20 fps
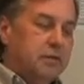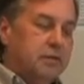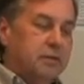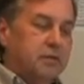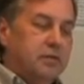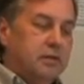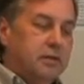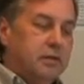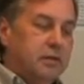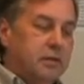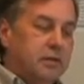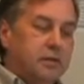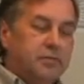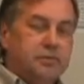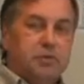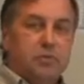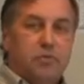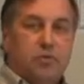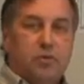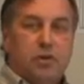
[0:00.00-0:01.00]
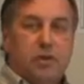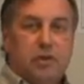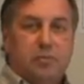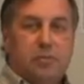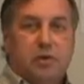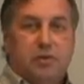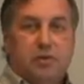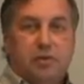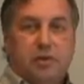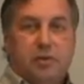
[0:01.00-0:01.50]
They're going to have to worry
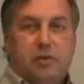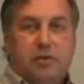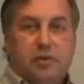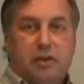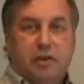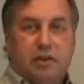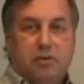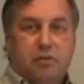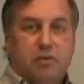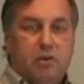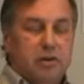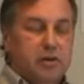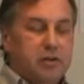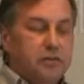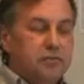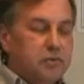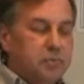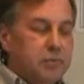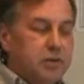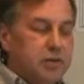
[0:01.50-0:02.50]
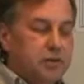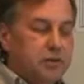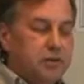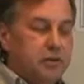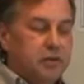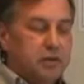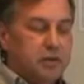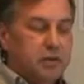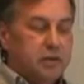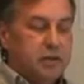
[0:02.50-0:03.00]
about getting wrong information.
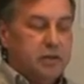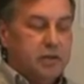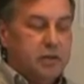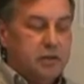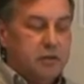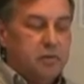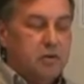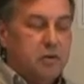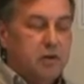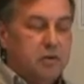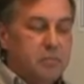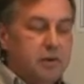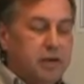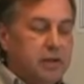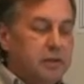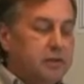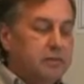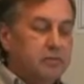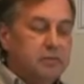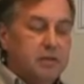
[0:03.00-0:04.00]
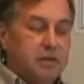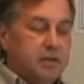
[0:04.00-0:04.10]
They're going to hit a wrong button.